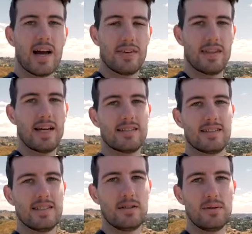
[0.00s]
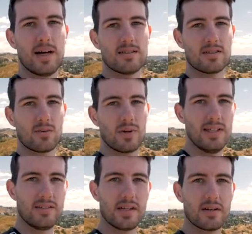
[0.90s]
have it. That is the
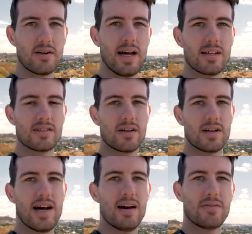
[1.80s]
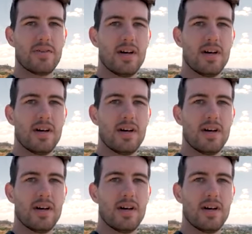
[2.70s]
2020 Zero SRF.